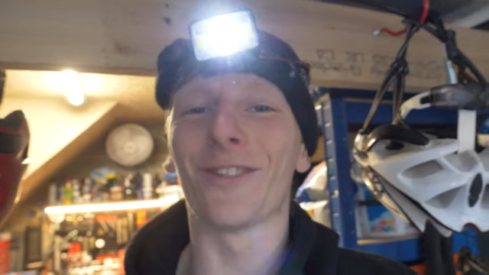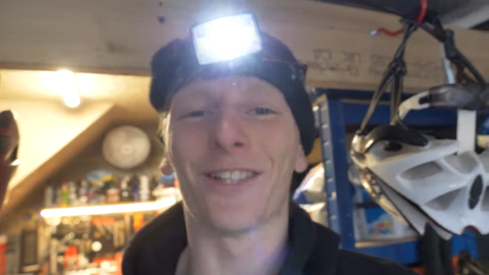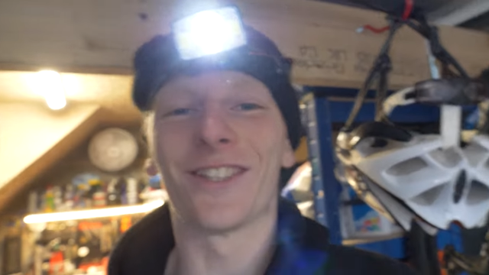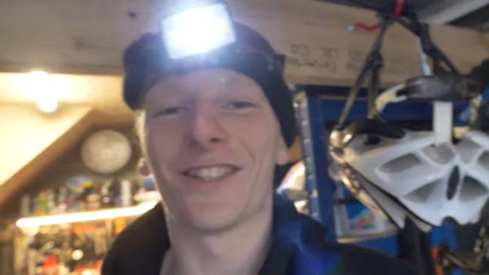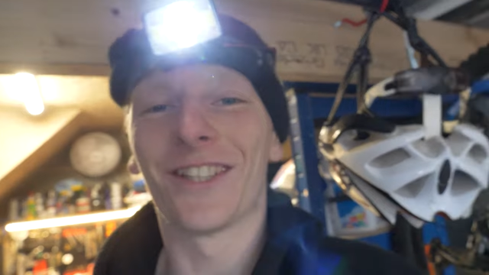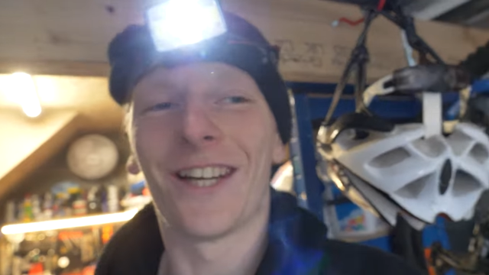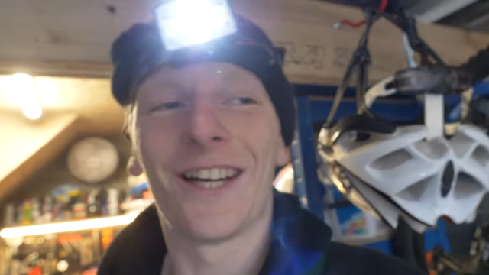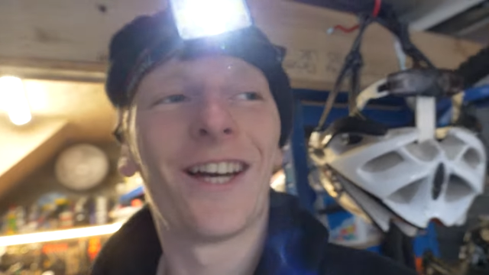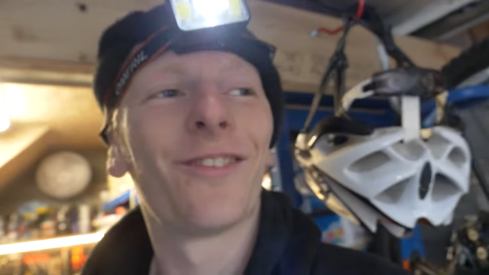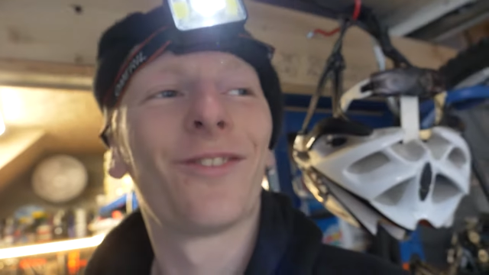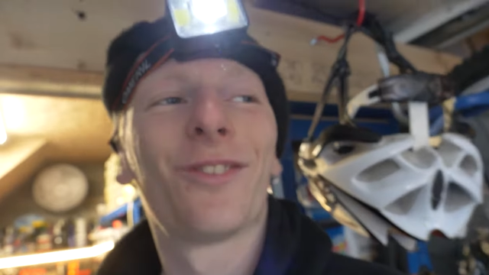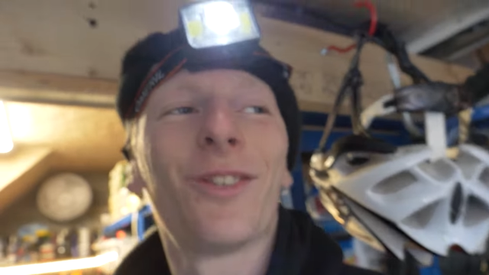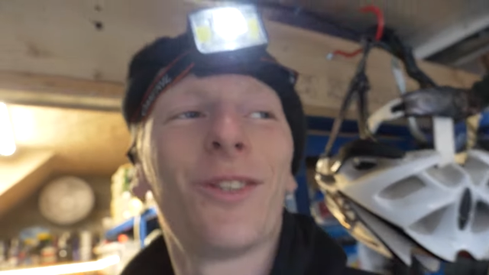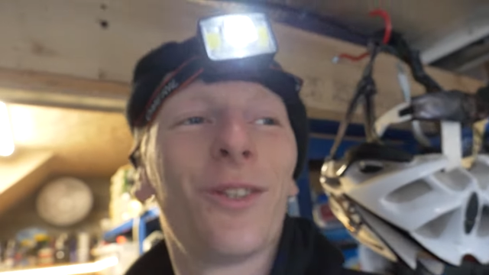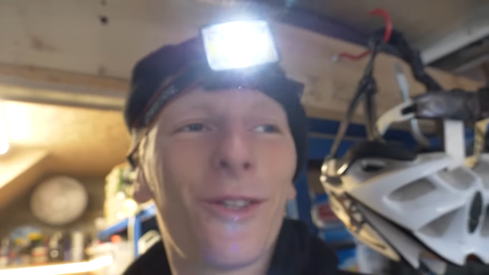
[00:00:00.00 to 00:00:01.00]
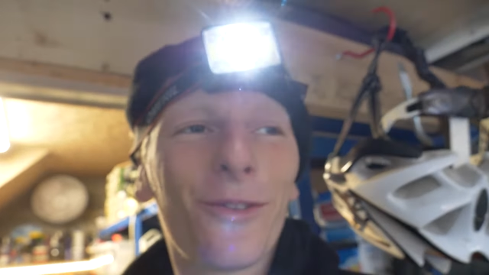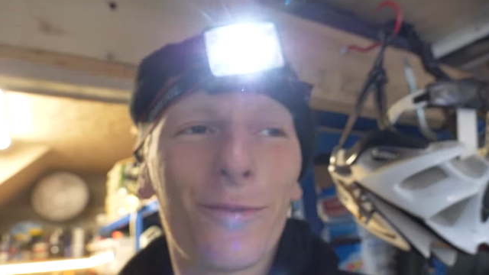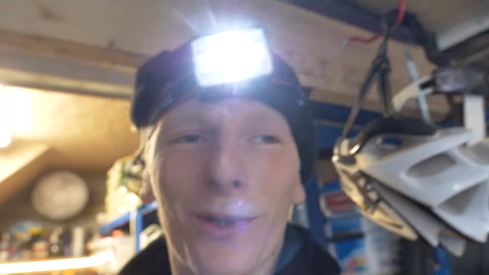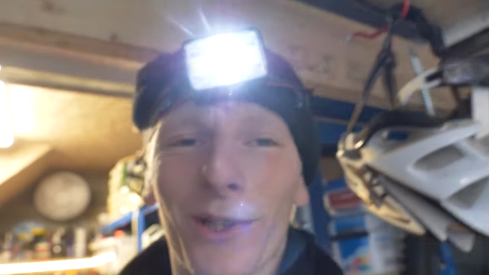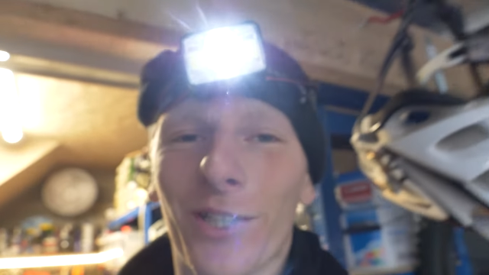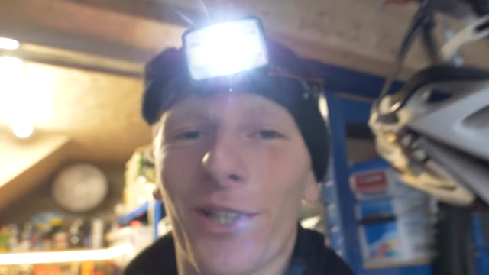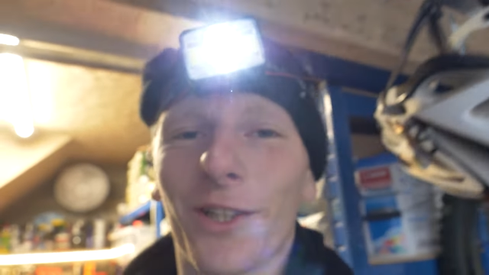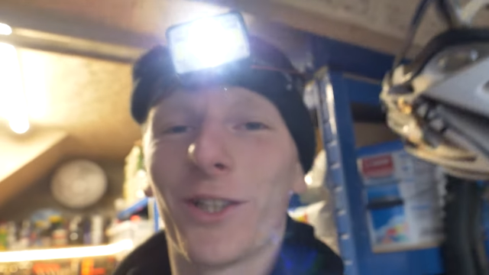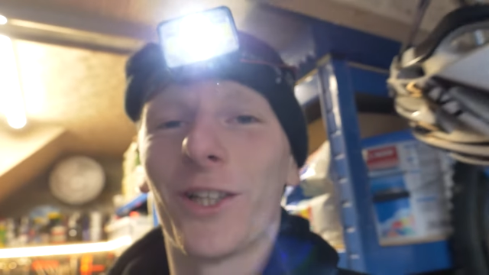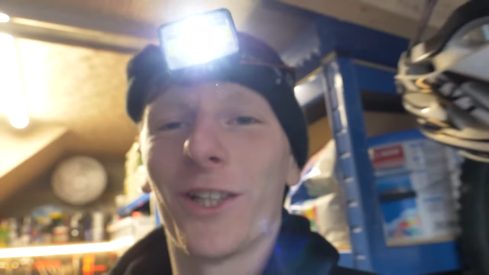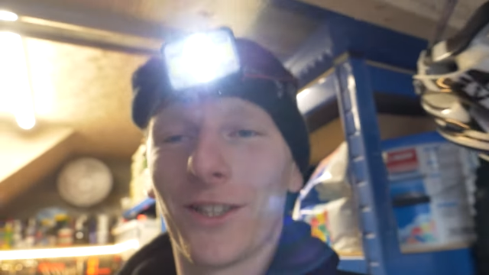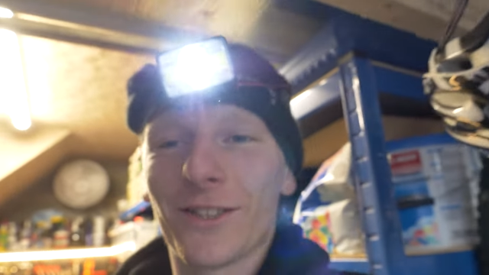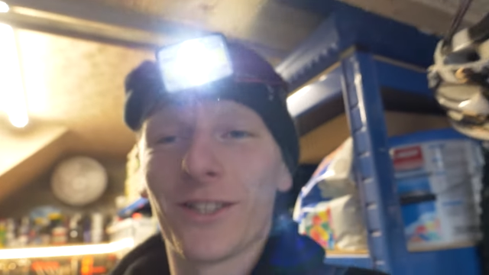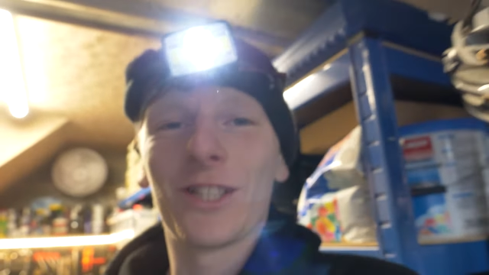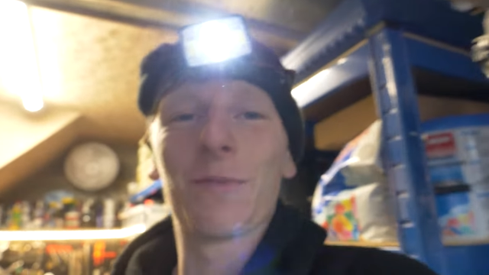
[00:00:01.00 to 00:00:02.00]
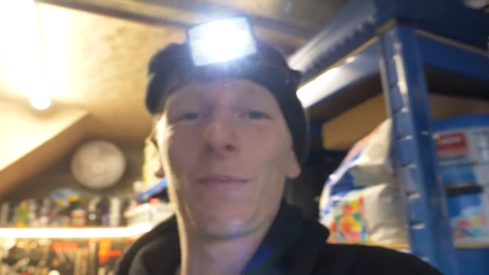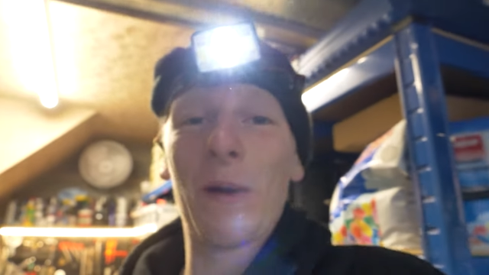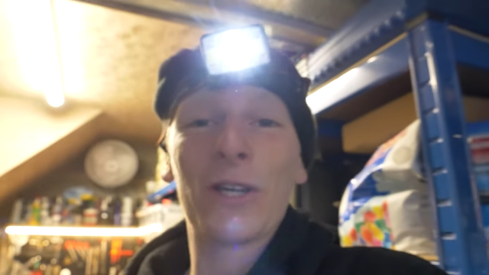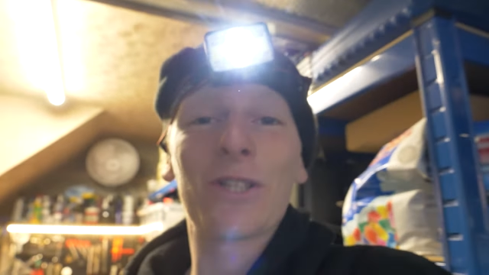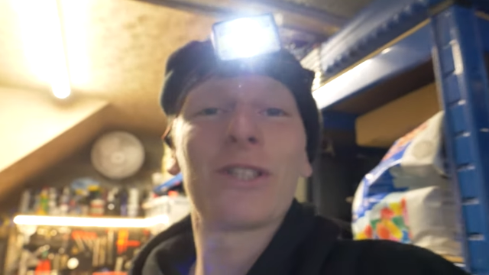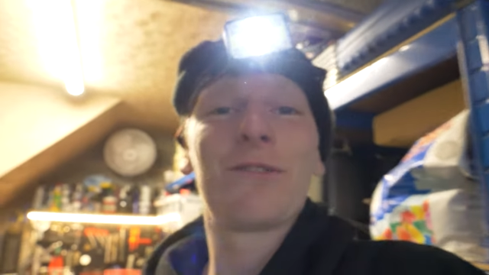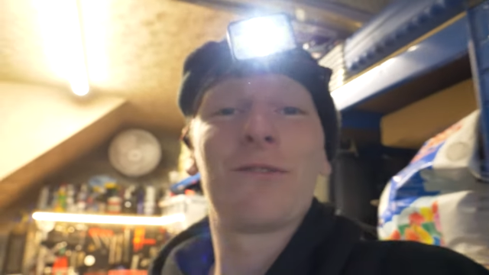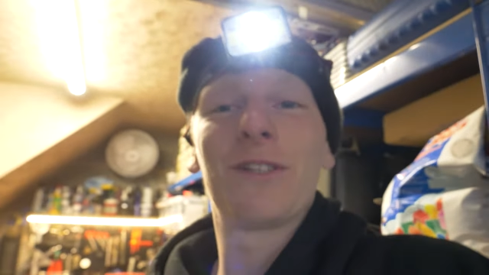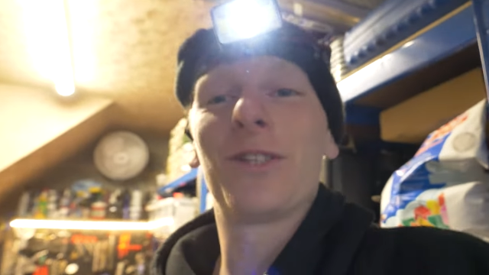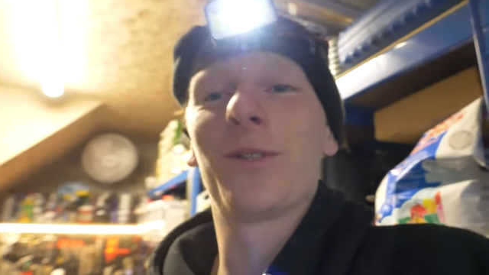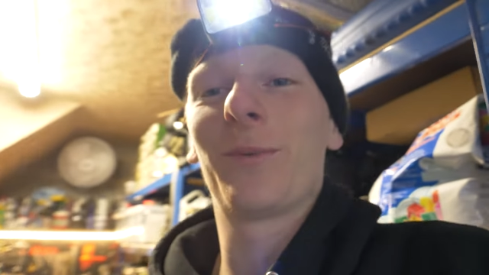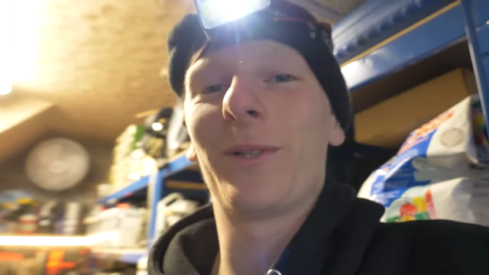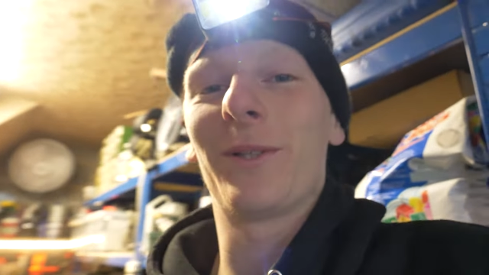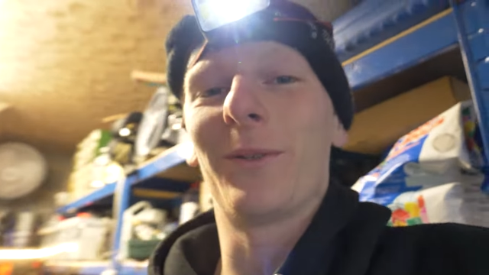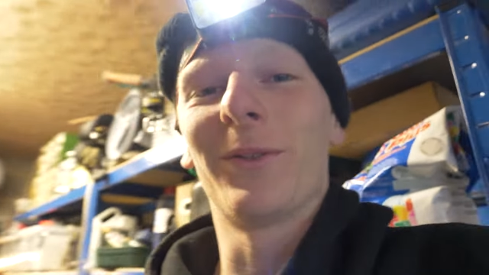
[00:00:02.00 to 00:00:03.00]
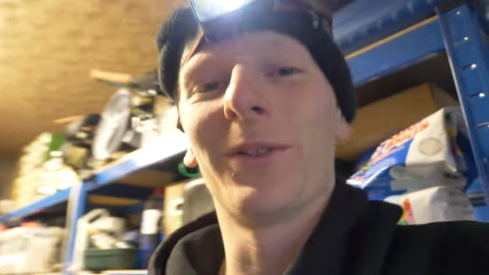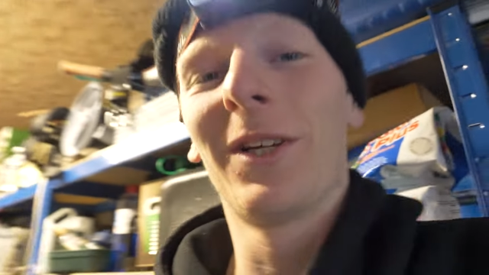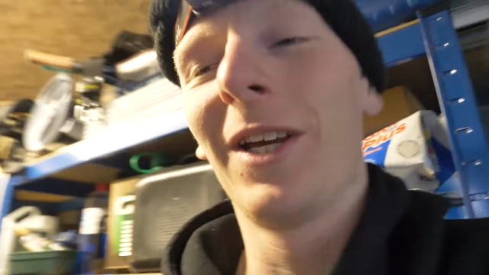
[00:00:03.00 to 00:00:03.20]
this. I absolutely love working on cars, especially VWs.